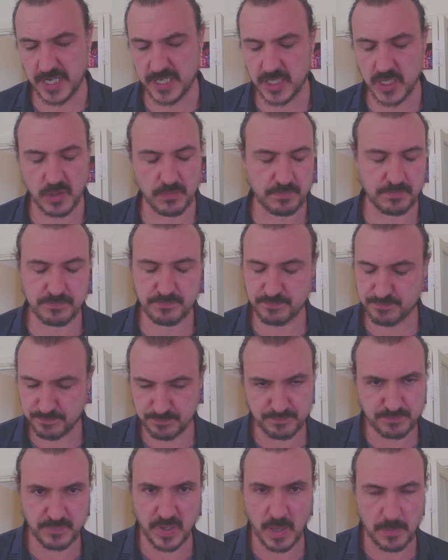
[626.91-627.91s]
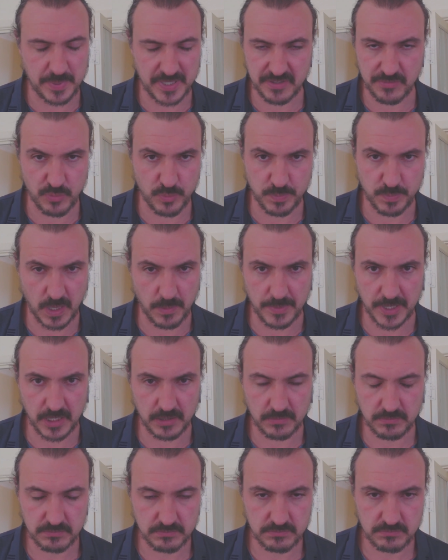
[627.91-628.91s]
You're not pumping through plumbing,
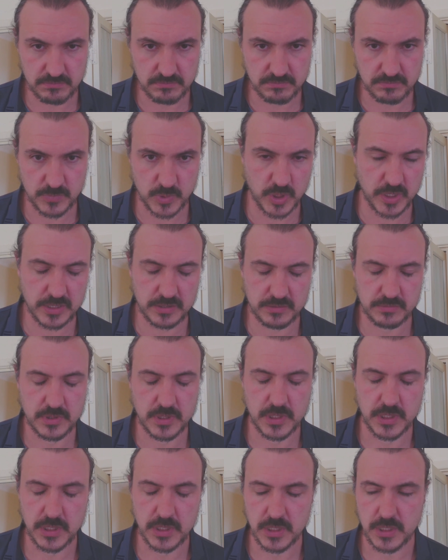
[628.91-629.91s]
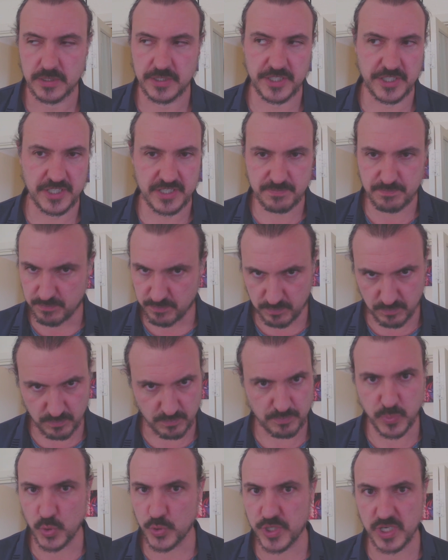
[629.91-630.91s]
all right? You're just
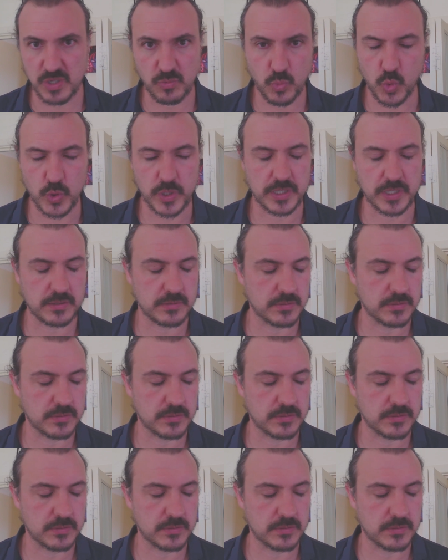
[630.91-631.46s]
pushing water.